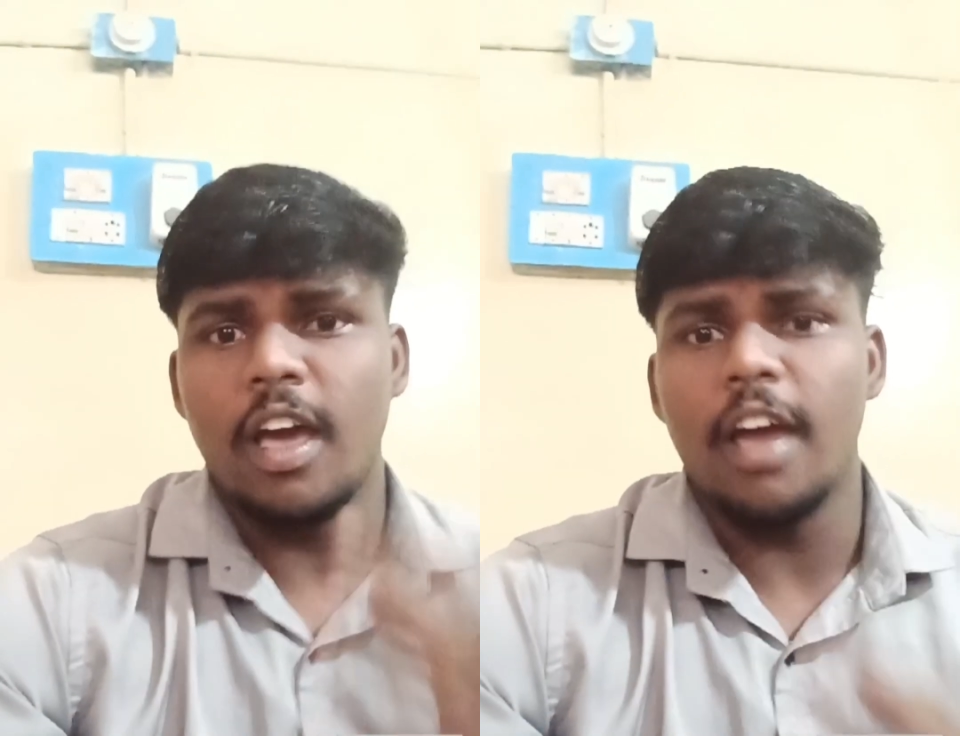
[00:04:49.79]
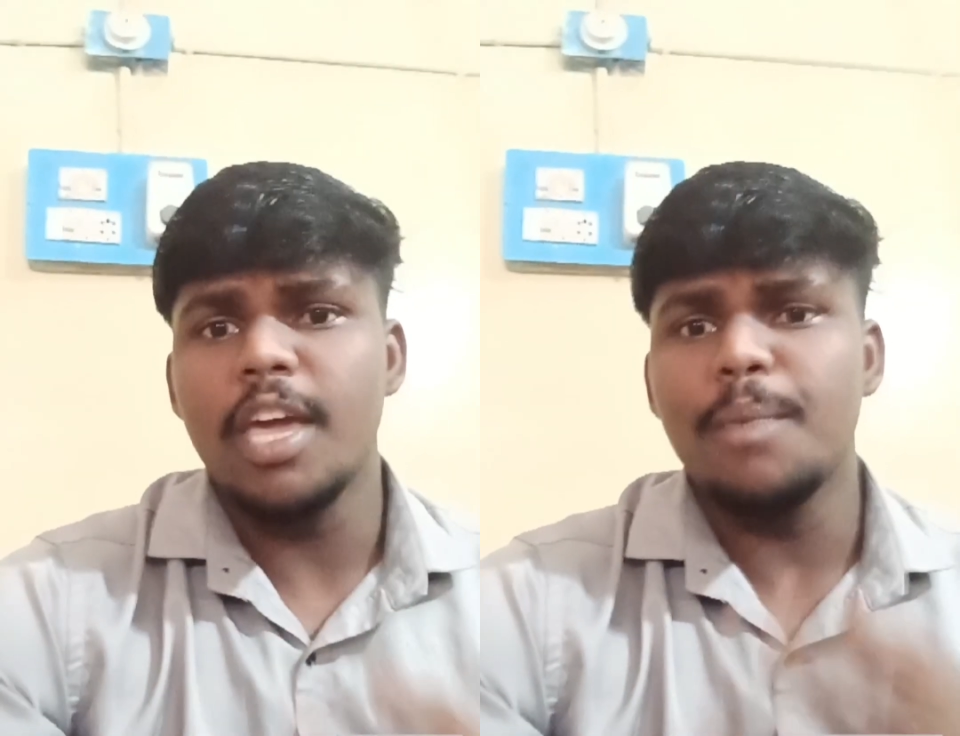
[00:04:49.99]

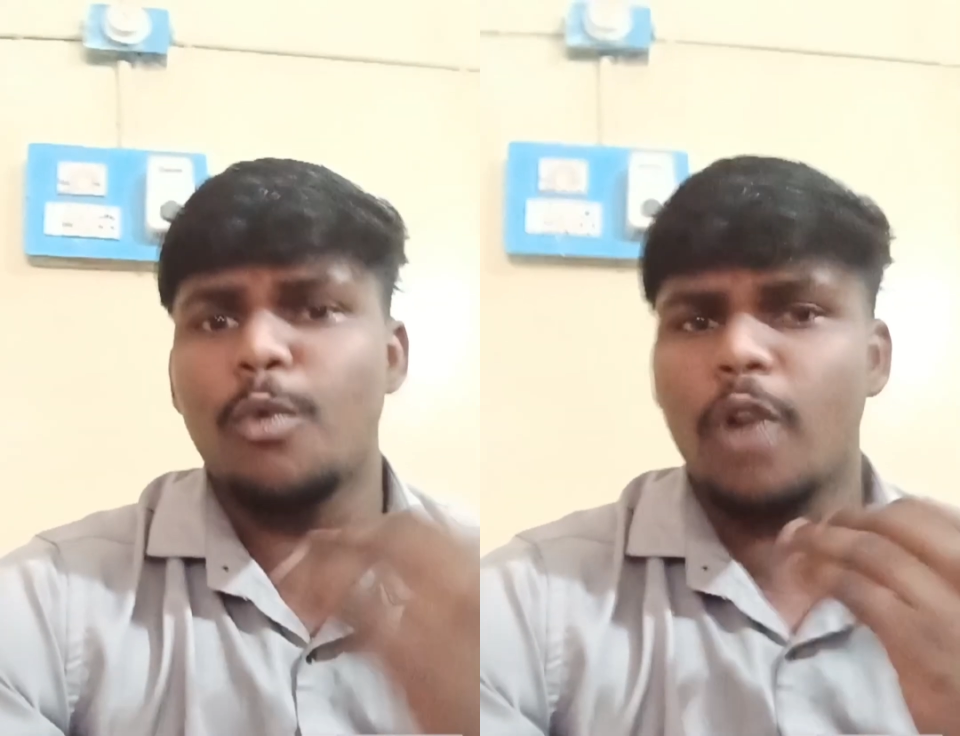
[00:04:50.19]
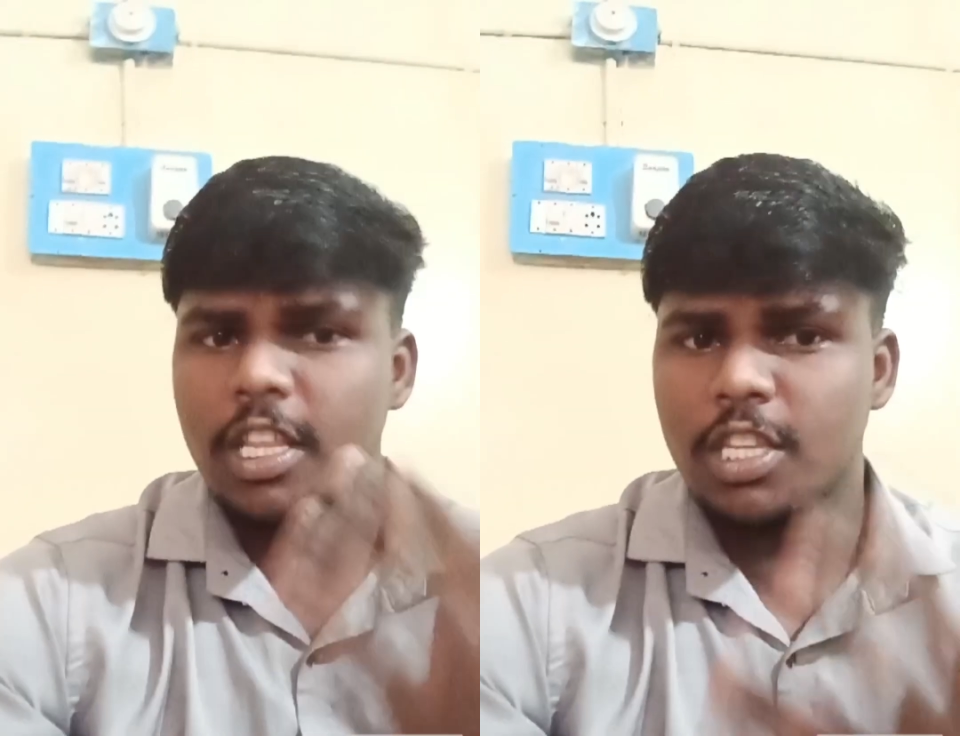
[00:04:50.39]
higher
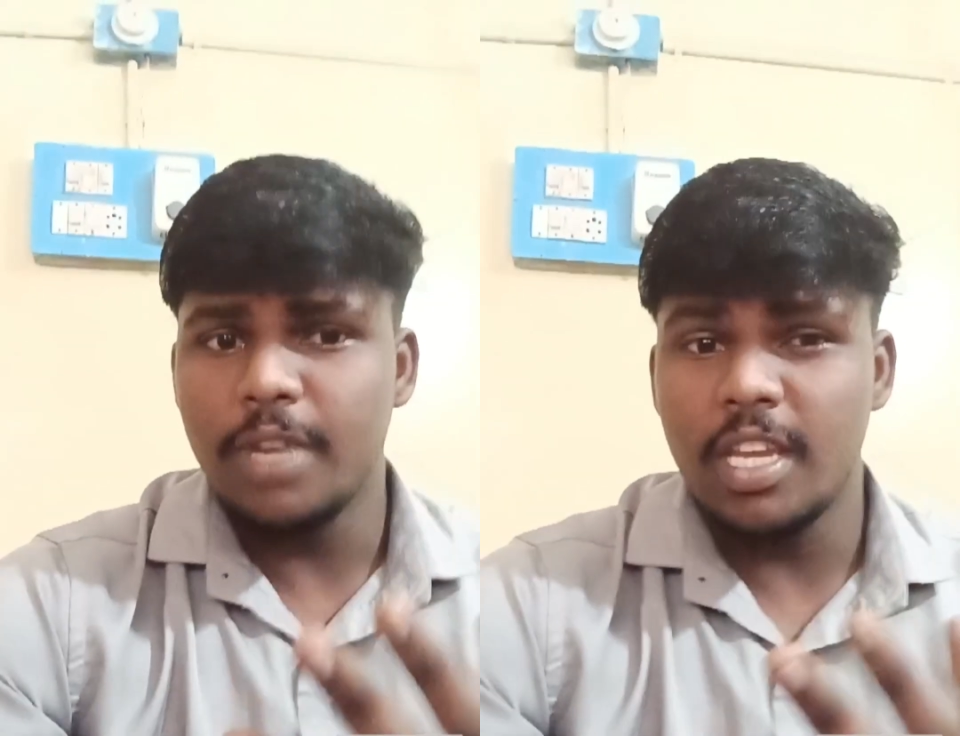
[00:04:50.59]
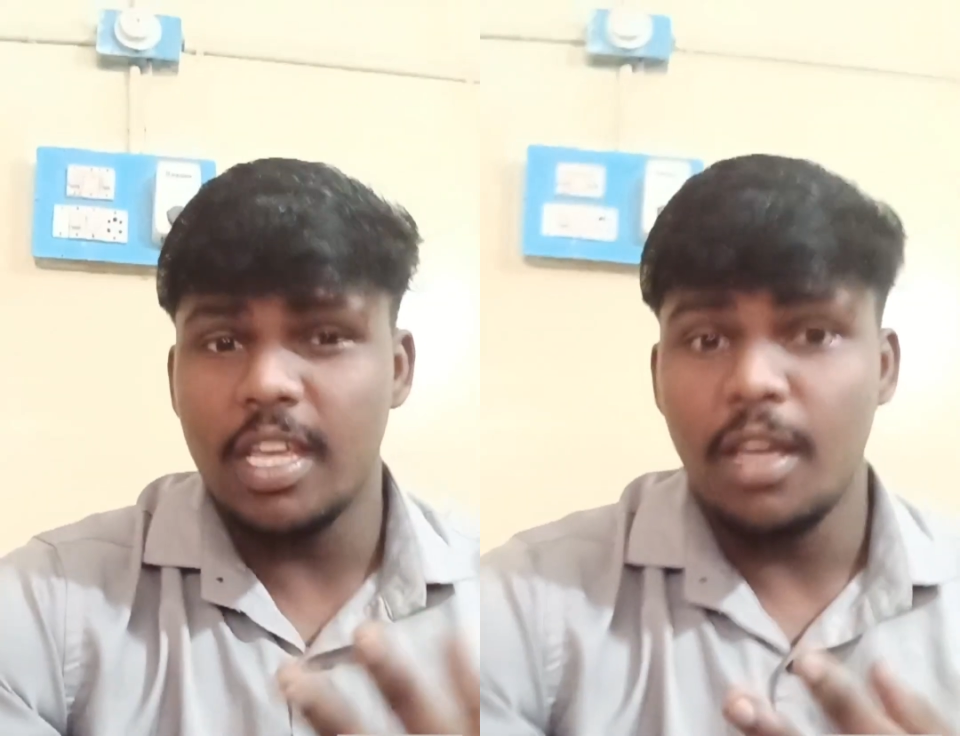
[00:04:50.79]

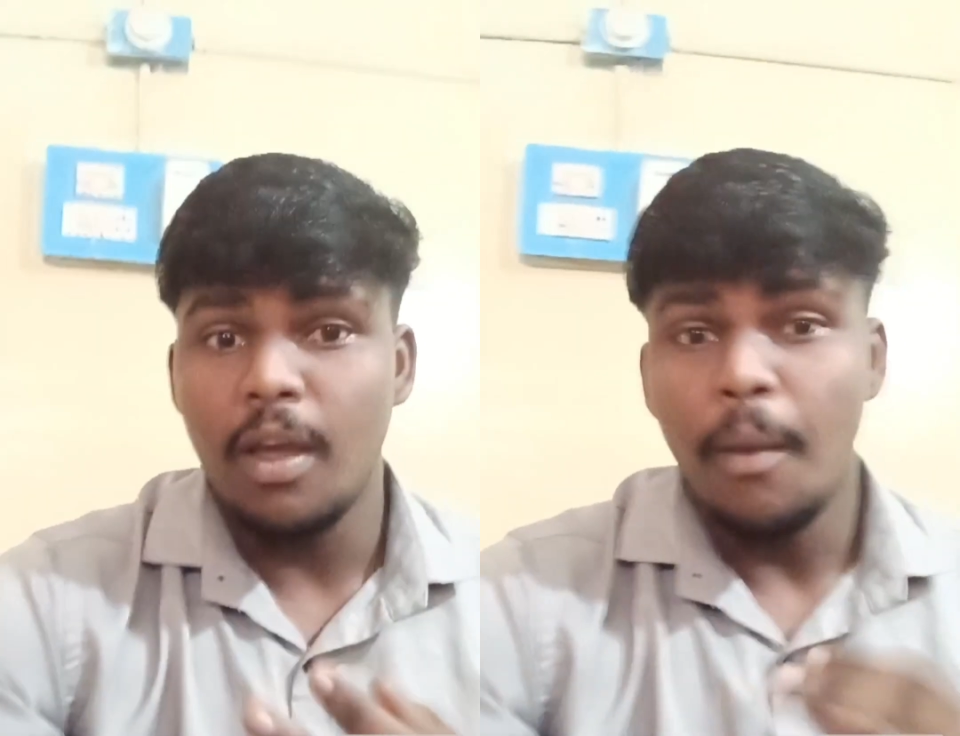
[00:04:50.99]
productivity,